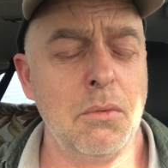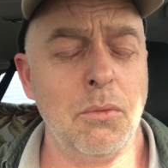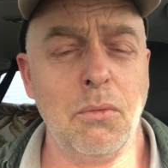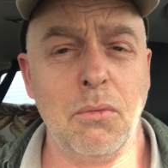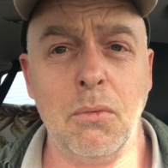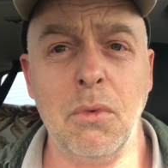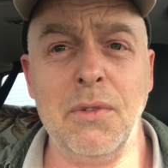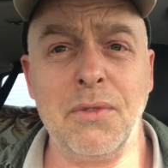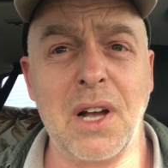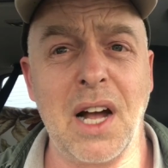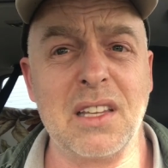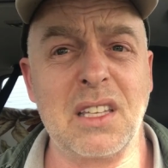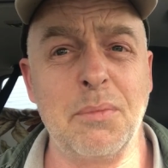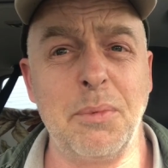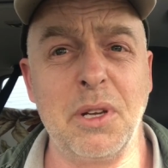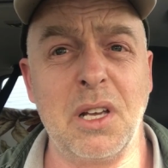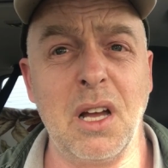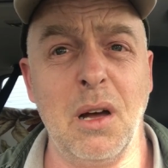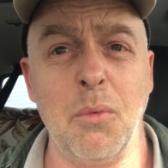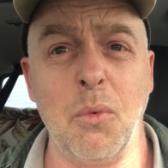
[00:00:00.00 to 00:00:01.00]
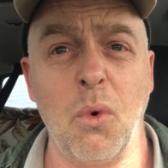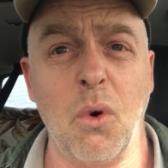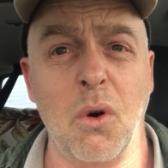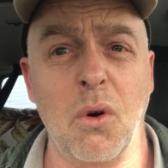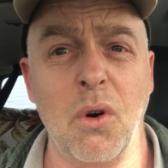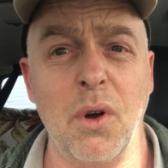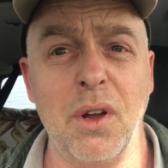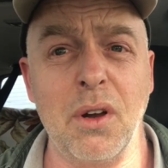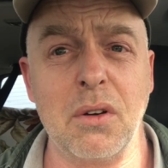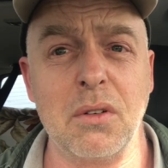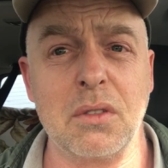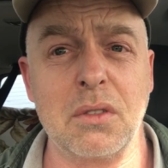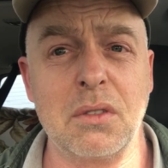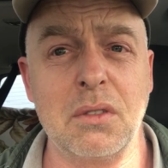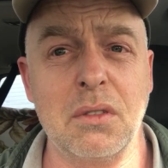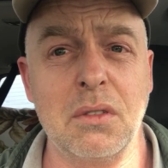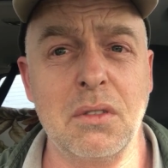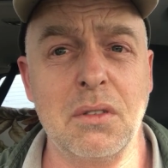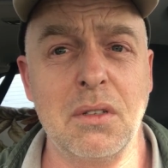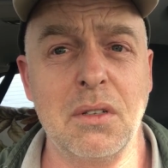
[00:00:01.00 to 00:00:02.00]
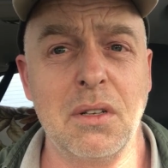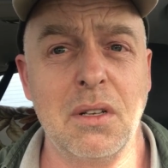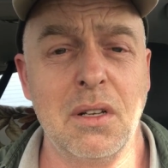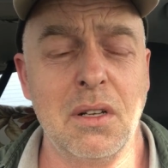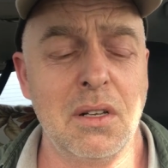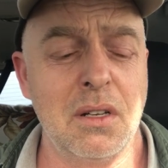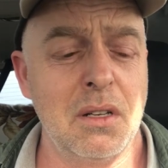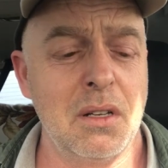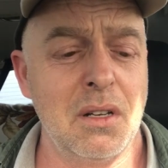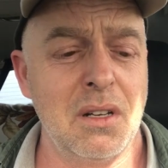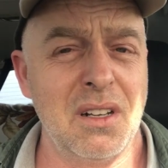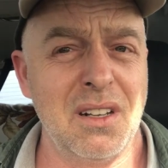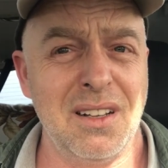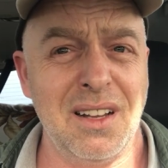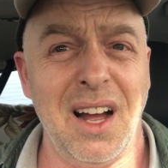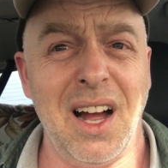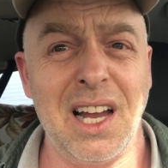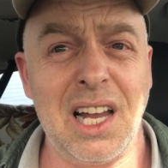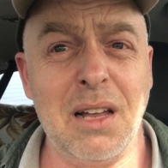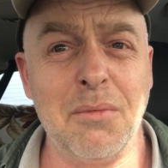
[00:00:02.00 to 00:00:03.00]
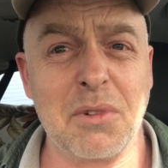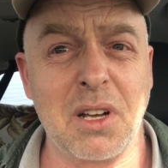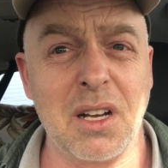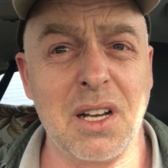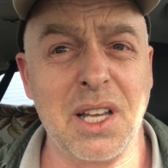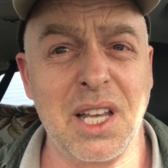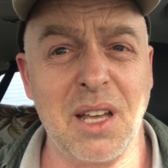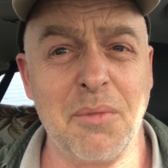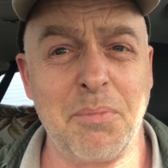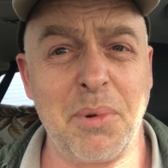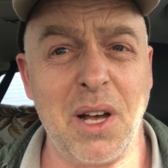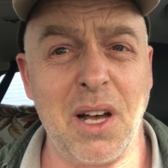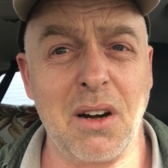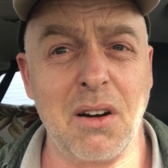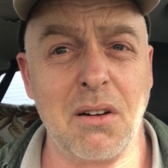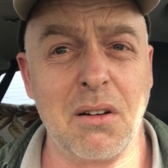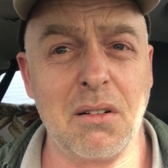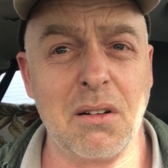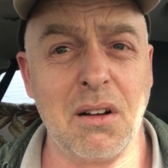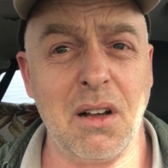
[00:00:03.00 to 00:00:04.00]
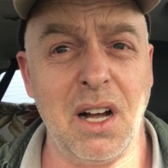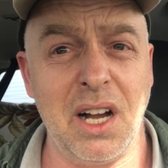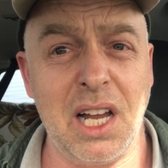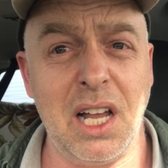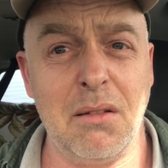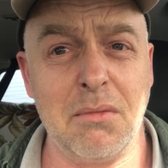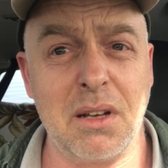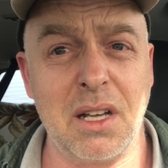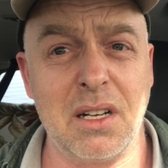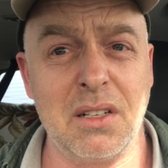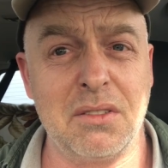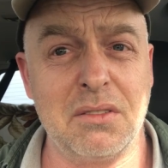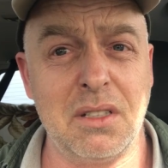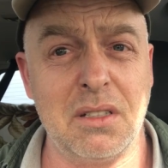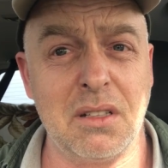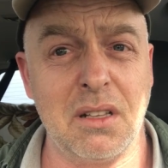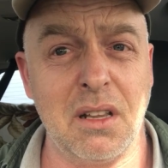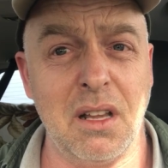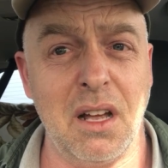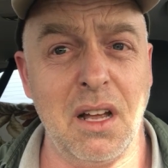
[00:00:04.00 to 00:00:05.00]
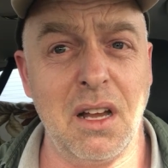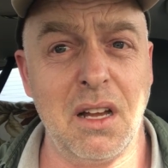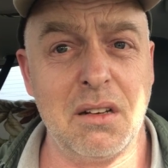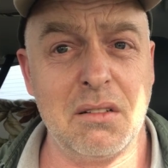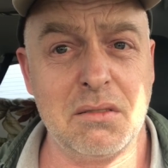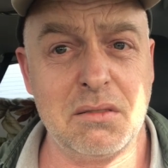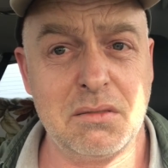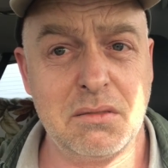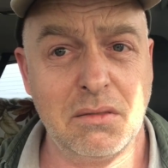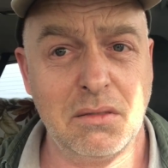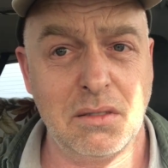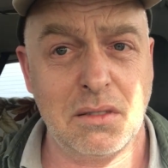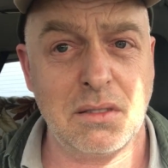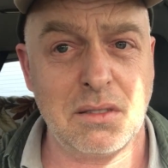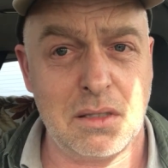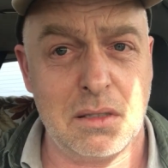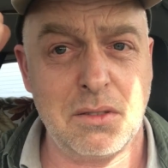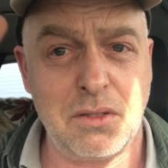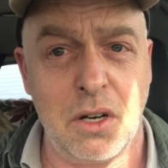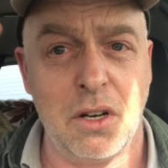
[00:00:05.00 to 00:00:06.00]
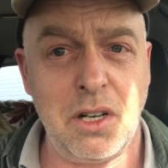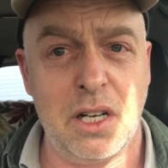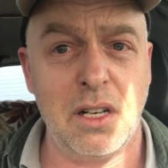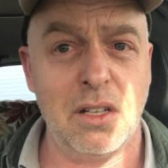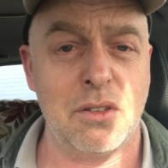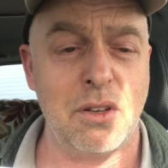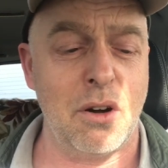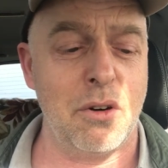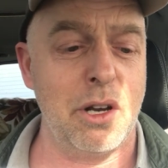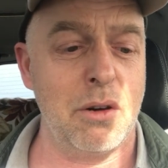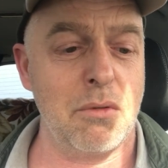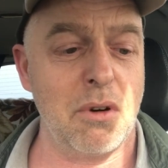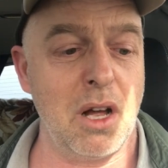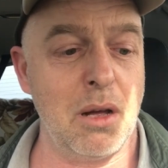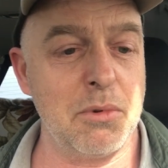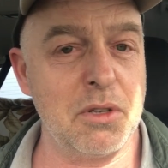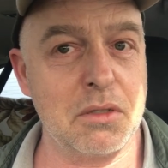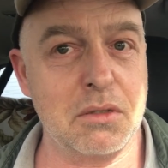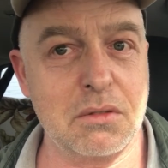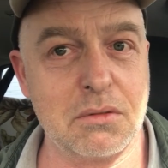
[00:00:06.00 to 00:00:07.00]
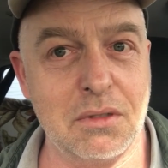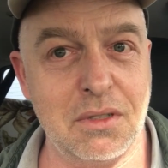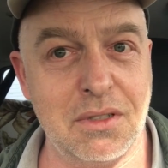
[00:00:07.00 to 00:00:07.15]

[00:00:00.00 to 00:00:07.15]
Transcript: We've got to become warriors. I am going to get better. I am going to see the light. Turn into Tony Robbins.